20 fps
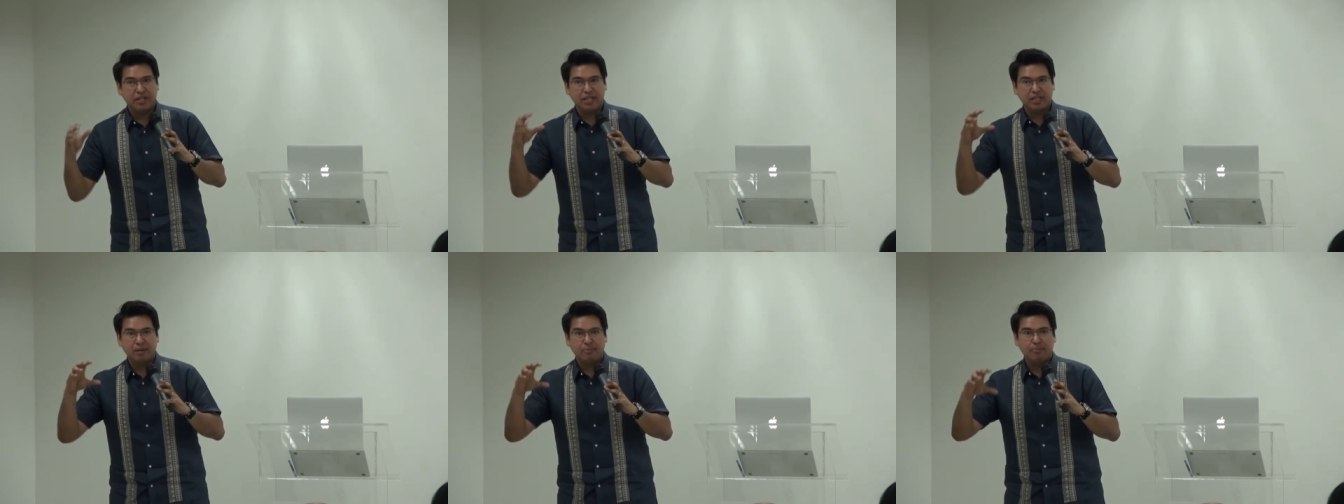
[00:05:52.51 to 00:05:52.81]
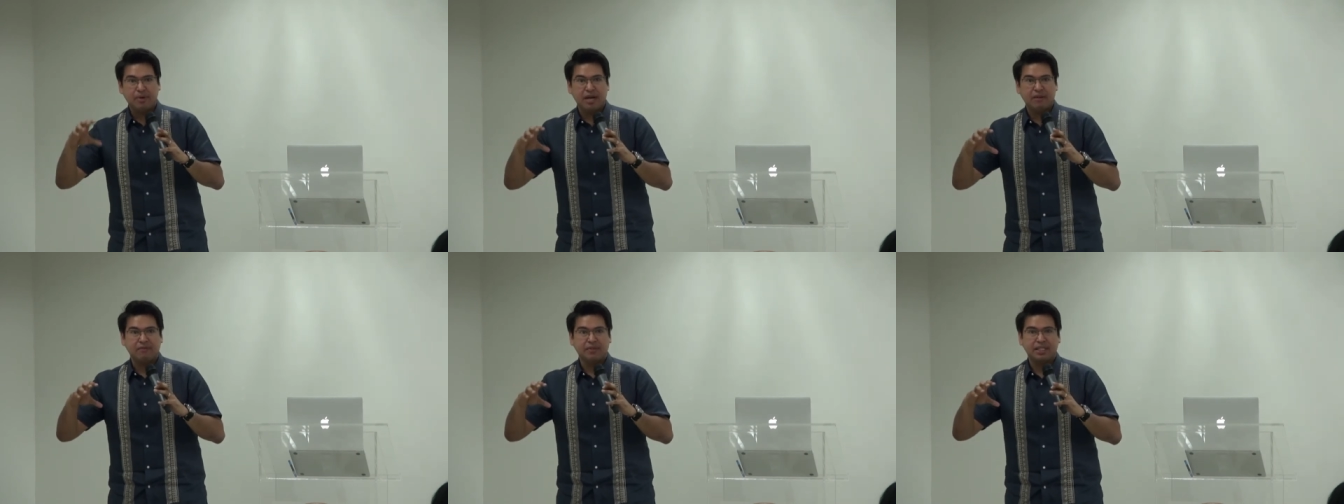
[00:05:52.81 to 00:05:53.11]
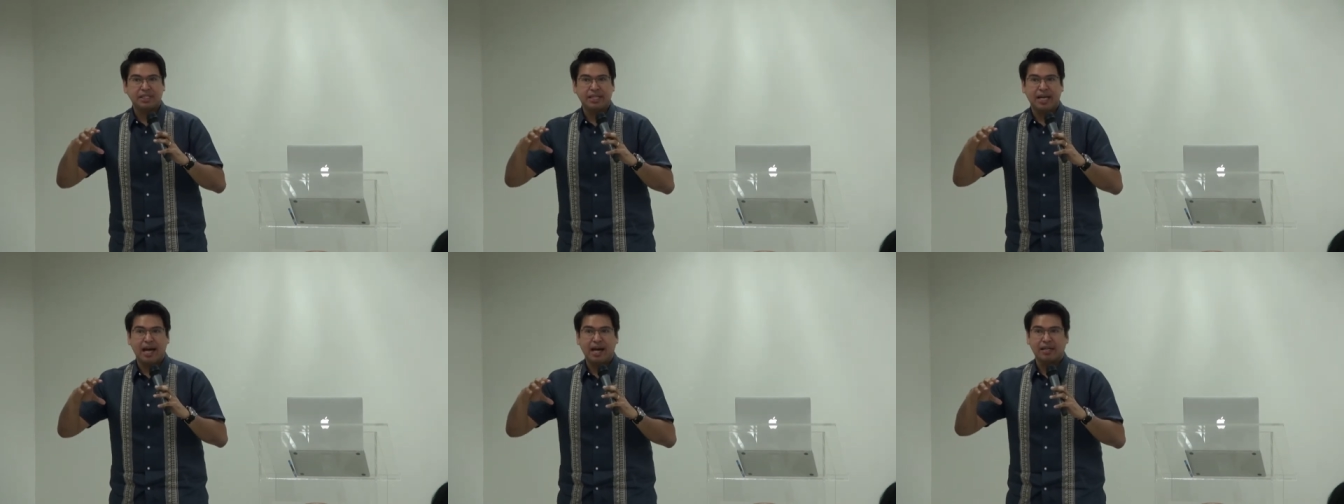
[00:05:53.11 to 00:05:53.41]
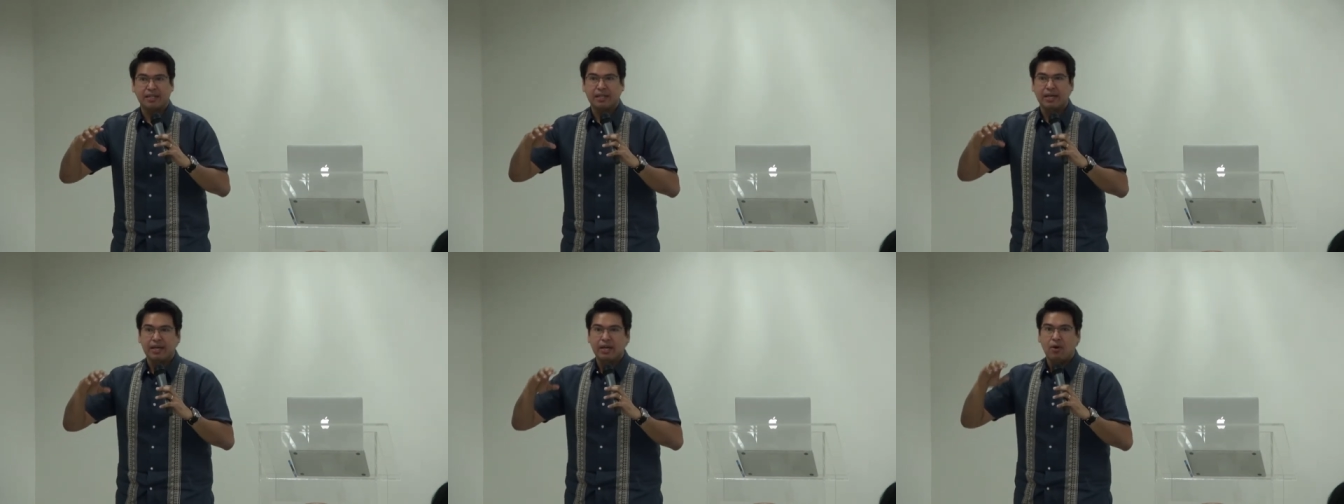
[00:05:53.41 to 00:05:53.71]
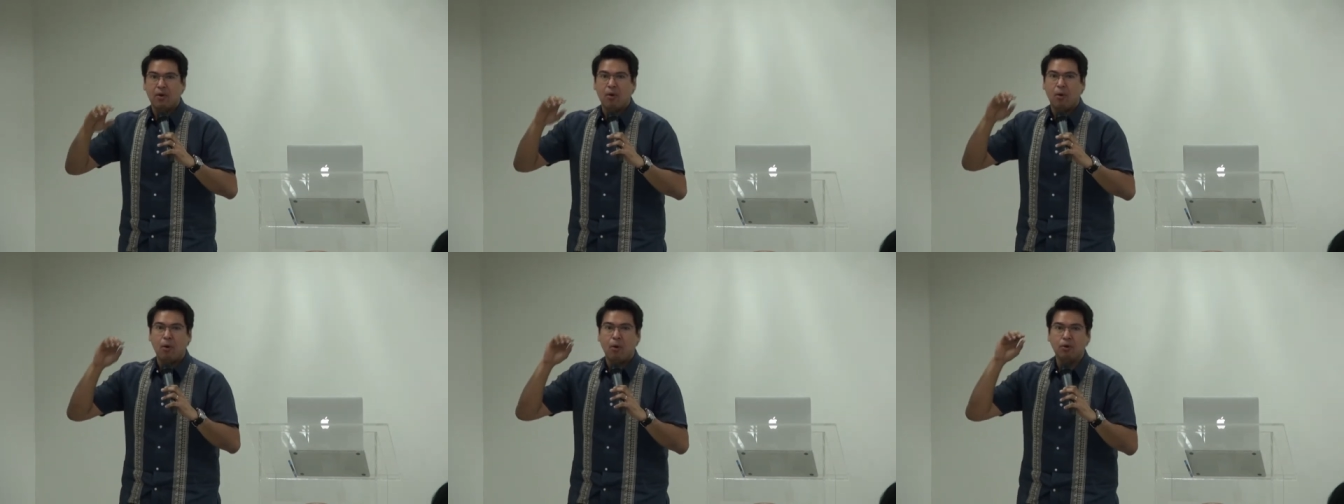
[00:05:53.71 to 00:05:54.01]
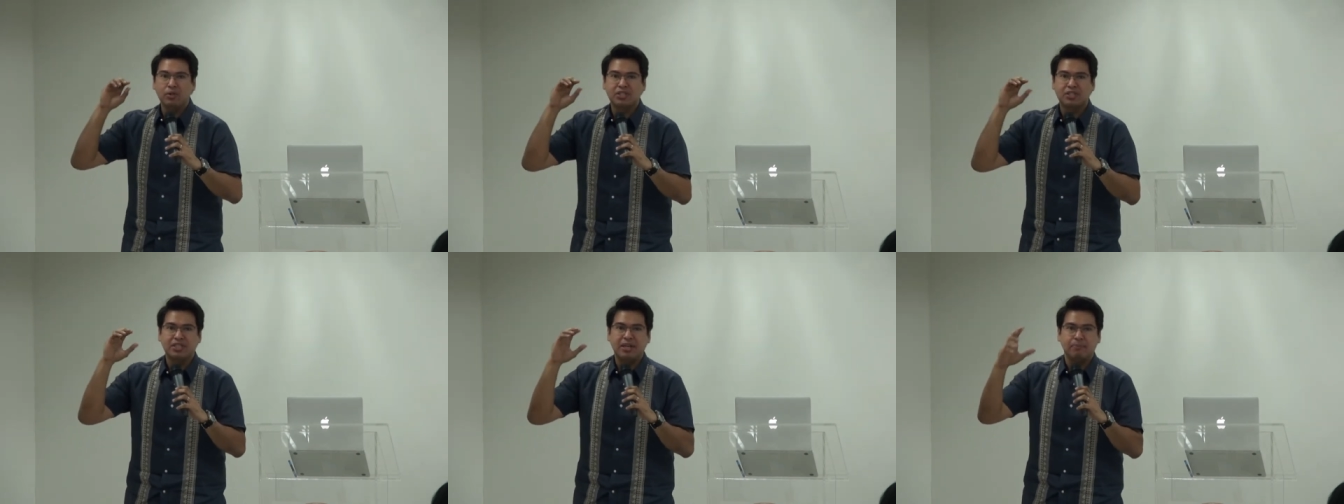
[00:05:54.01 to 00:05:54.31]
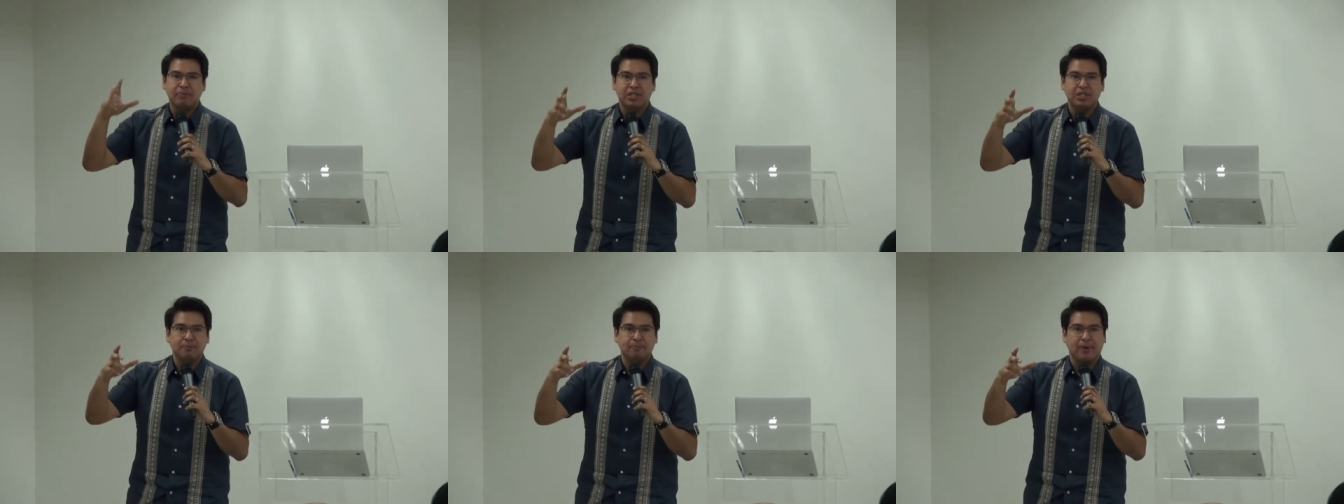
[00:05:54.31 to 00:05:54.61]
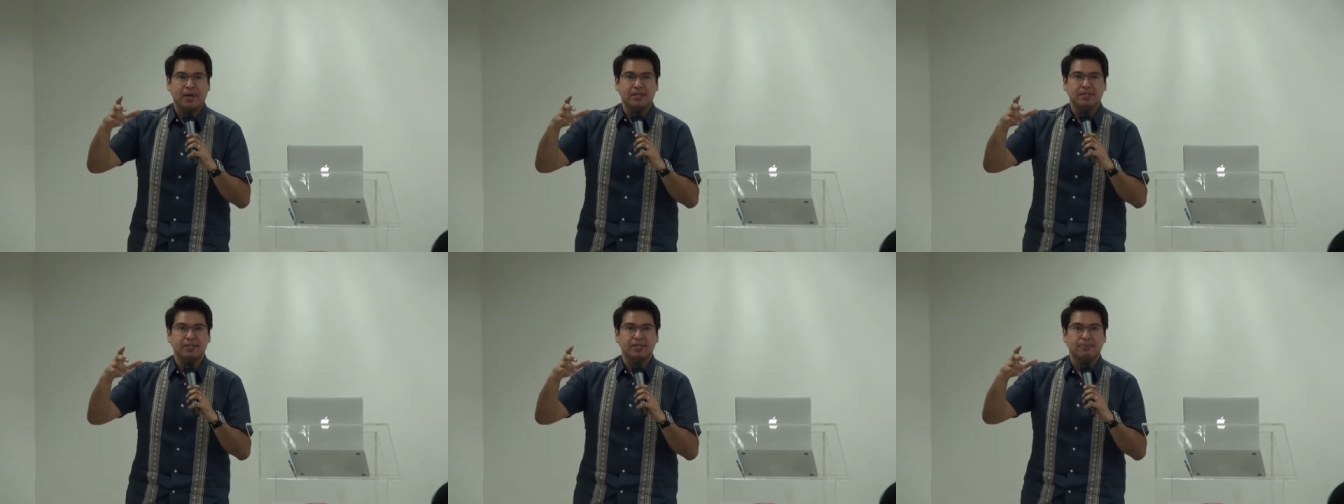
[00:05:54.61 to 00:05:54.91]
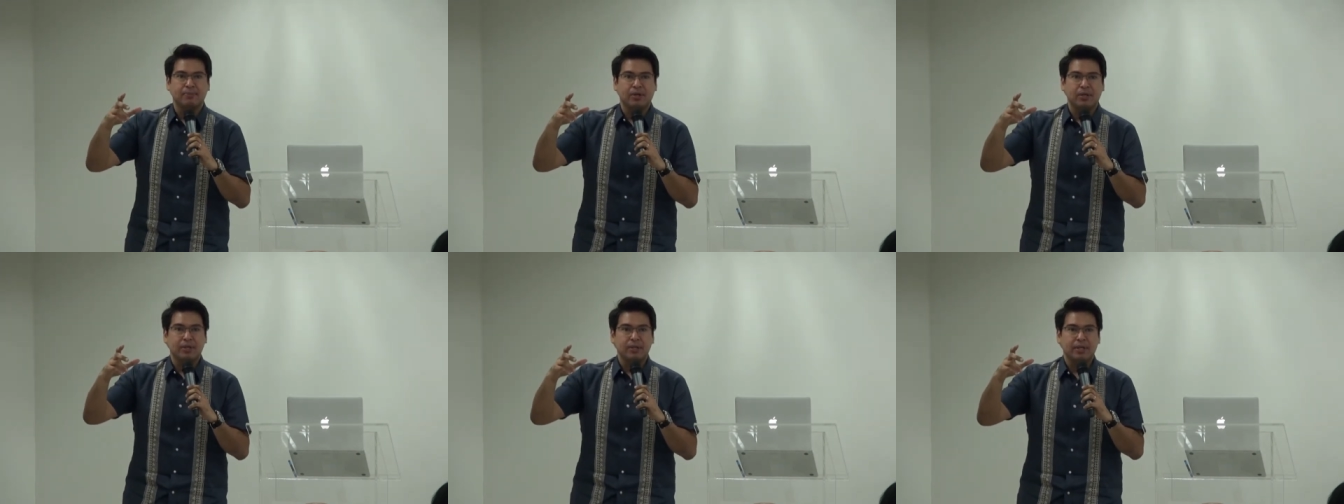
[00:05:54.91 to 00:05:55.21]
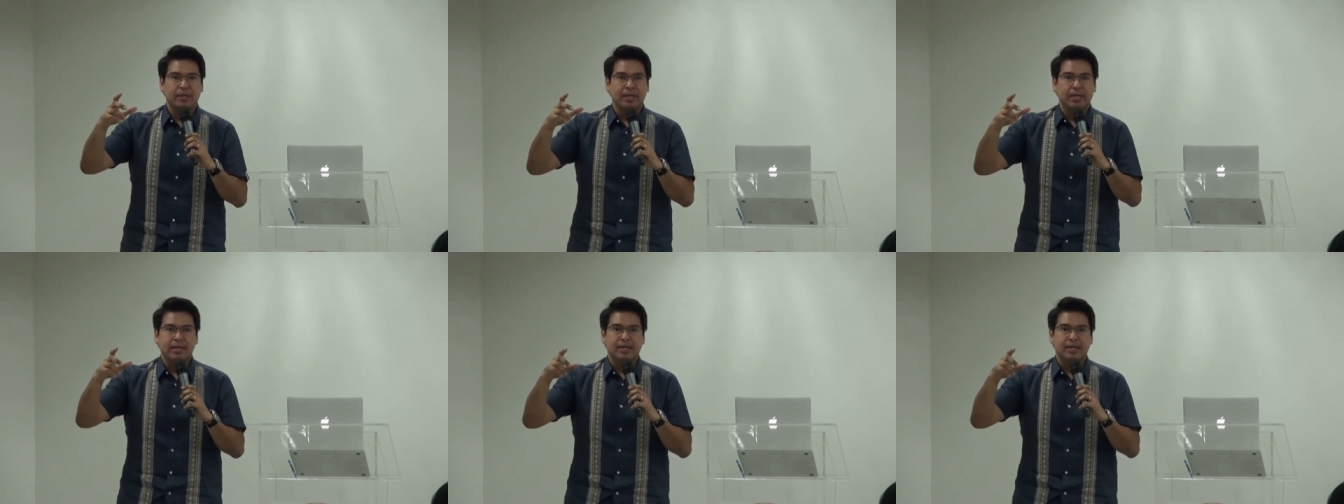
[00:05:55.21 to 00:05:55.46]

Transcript: The Data Privacy Act holds them responsible,